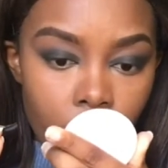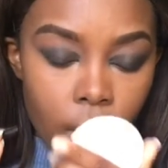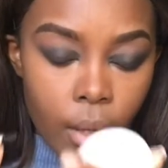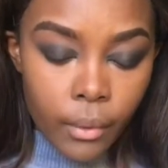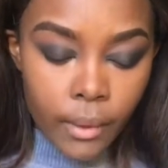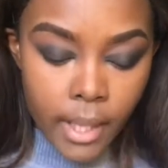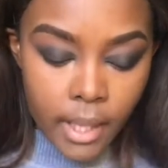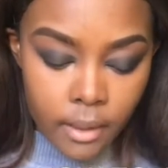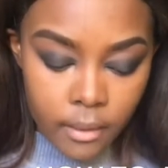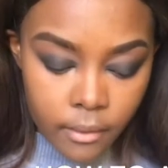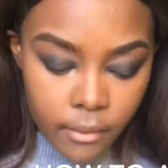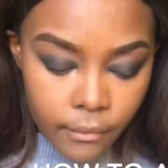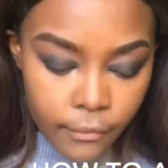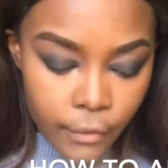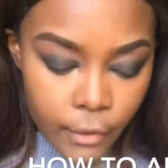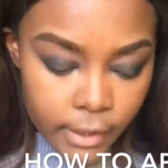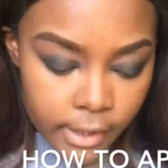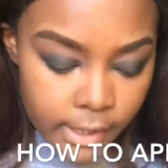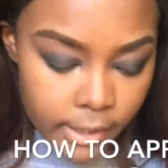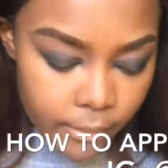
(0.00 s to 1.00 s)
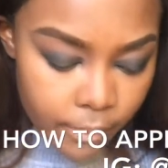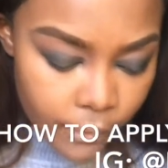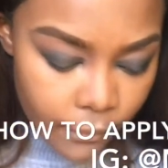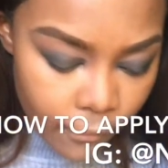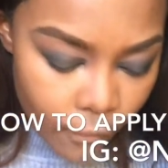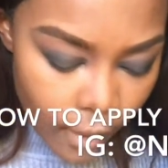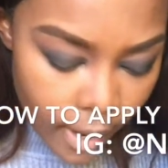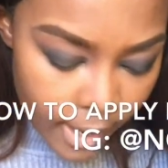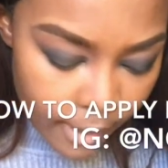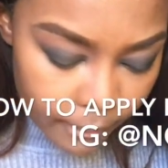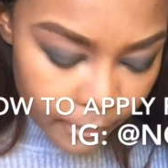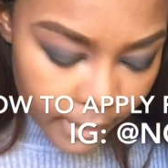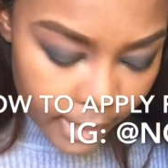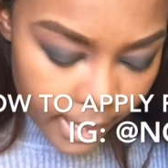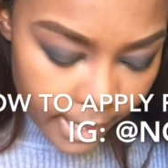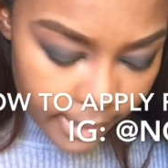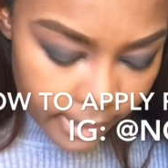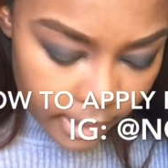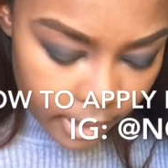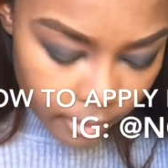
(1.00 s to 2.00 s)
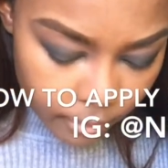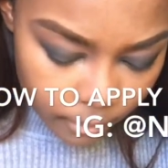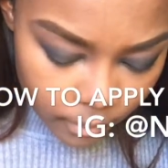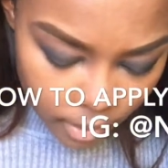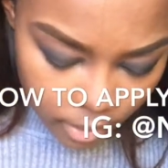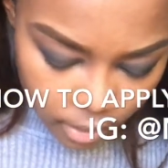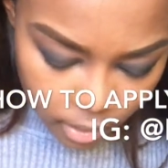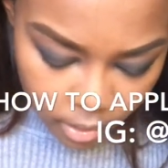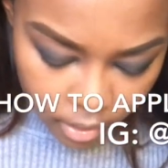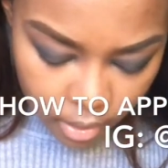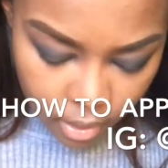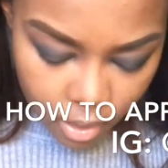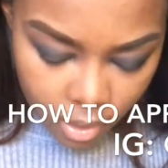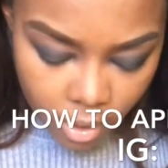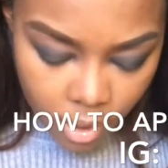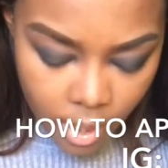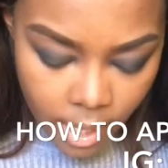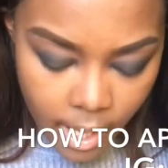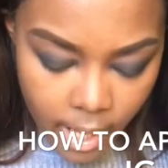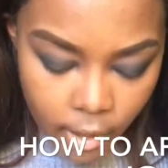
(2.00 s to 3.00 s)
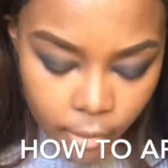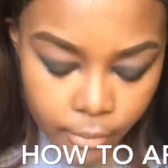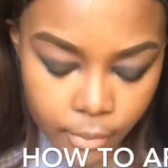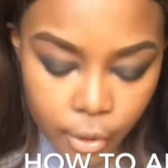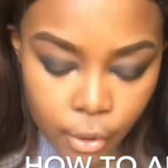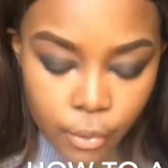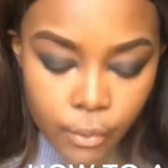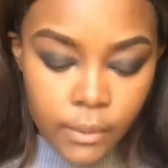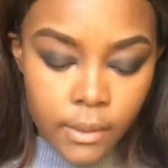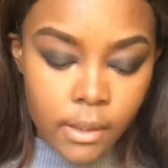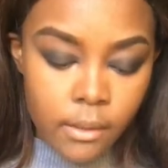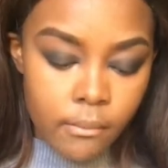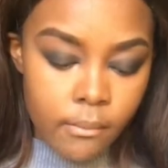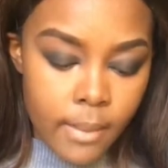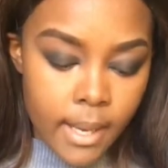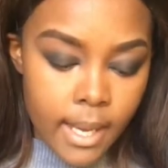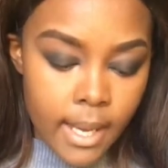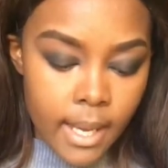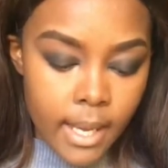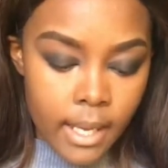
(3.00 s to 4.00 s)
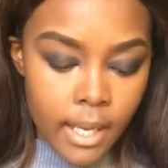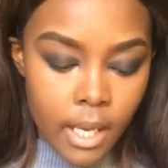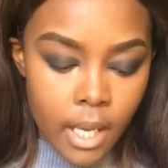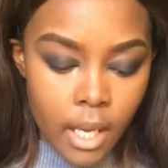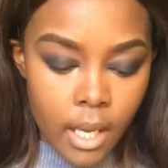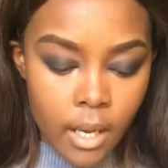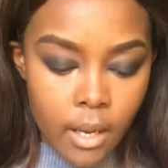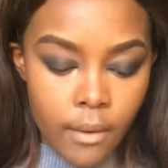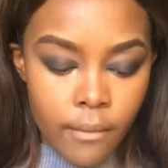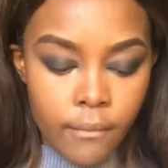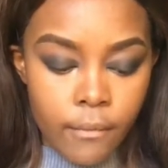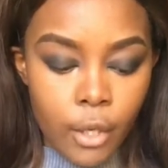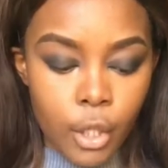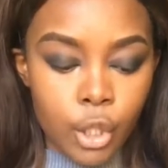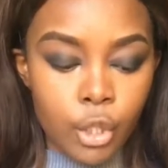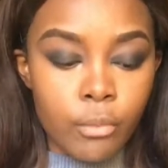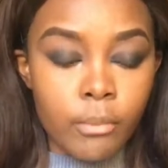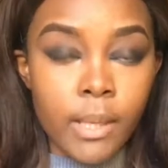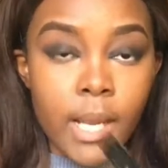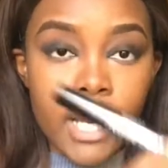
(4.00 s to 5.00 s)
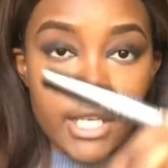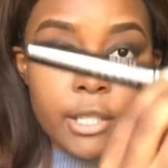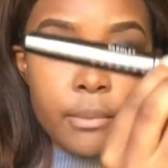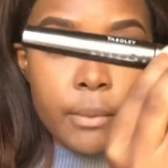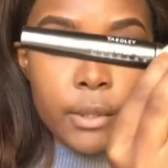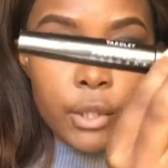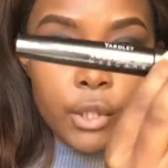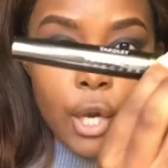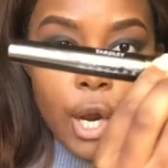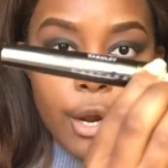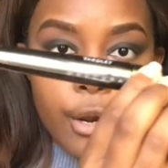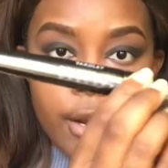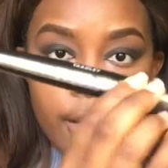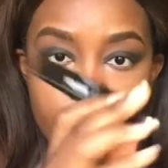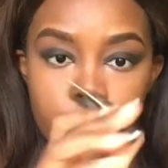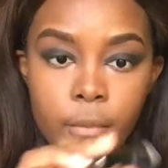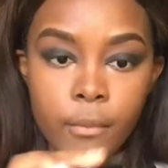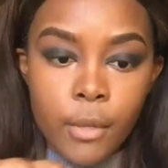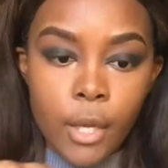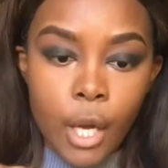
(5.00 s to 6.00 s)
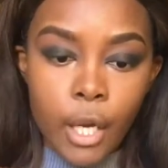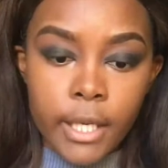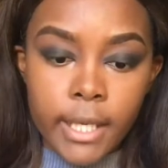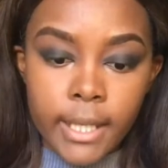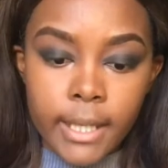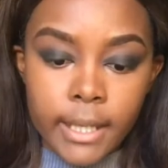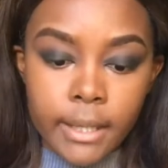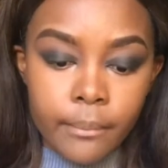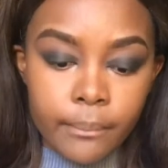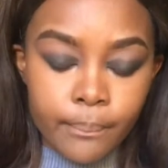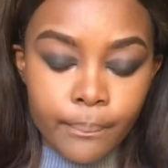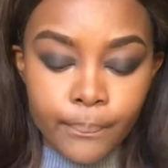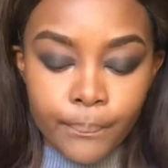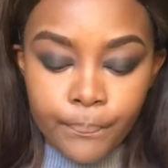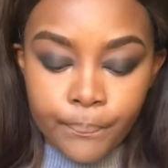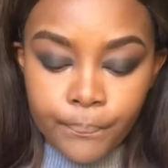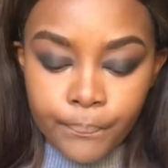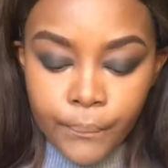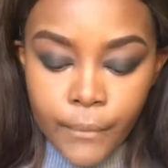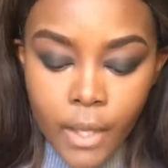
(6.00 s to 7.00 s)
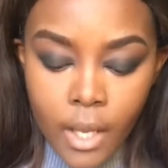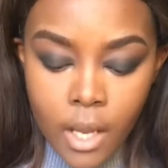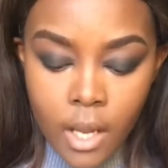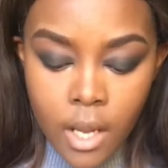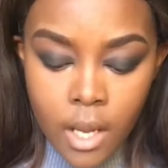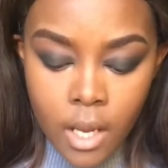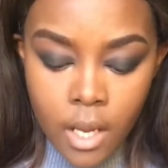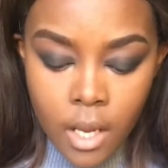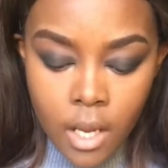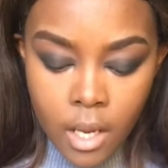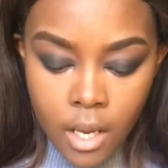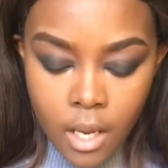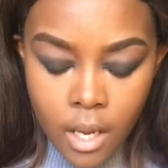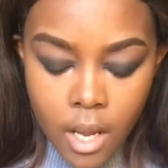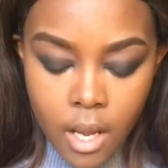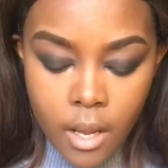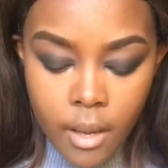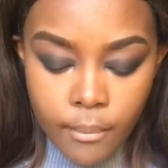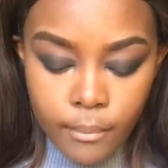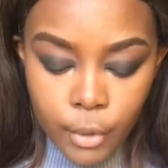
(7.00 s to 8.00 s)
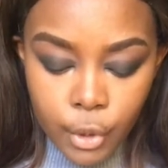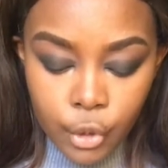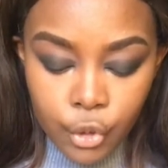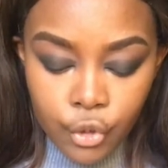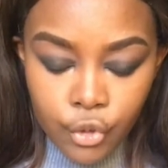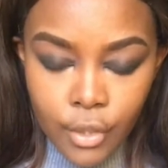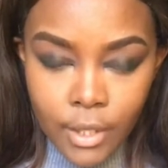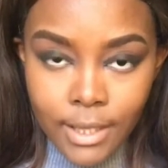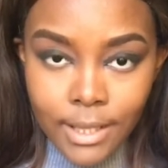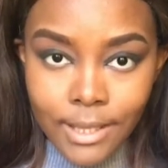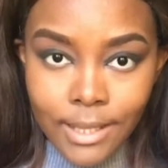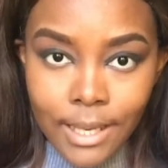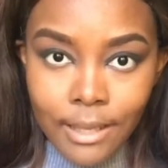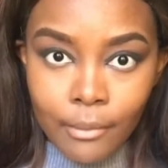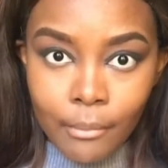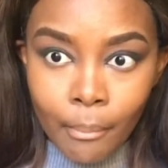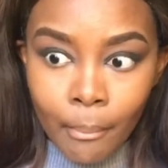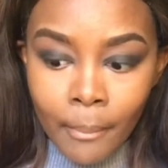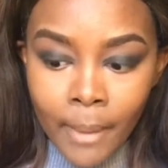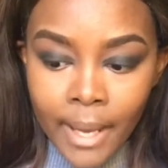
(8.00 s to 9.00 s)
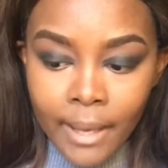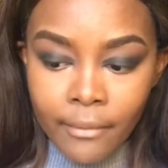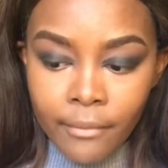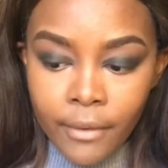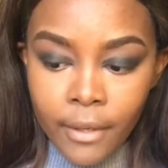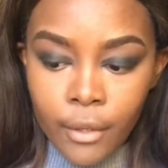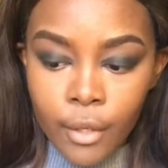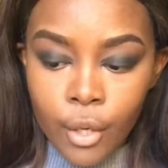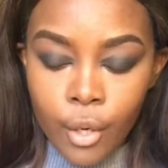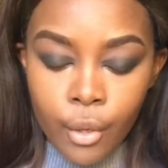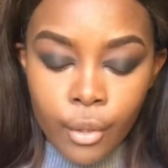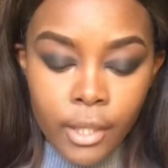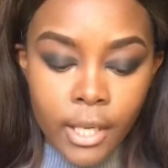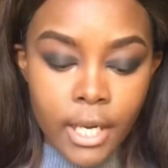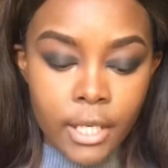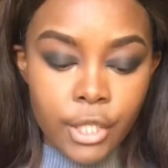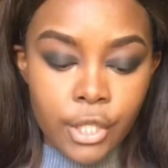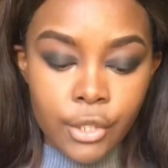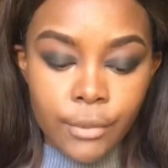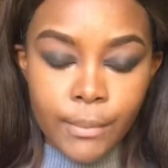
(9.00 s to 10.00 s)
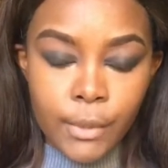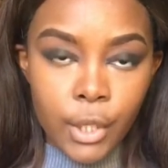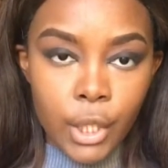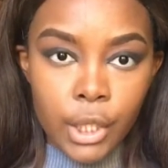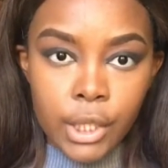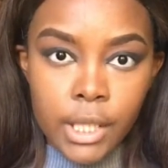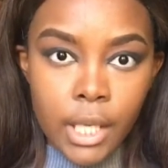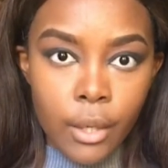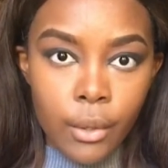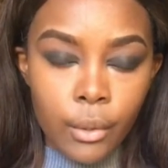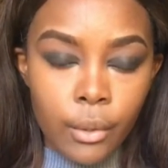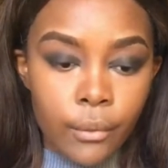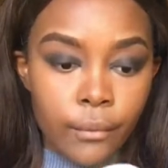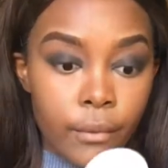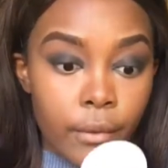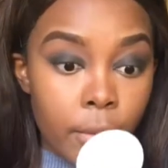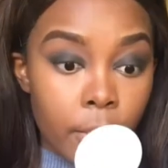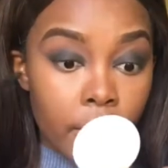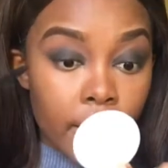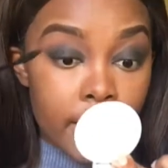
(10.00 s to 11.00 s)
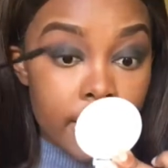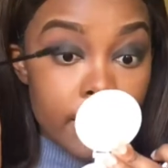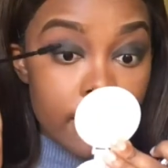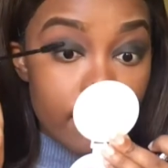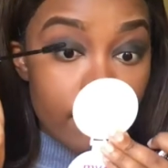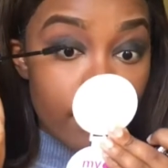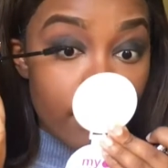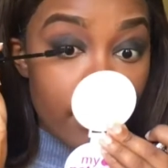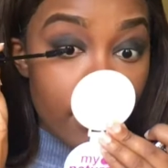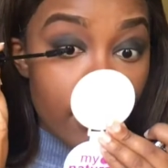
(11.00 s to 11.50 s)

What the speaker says: Okay, firstly, before I apply them, I'll be using my volume lash mascara from Yardley to straighten out my very own lashes, because they're all over the place. They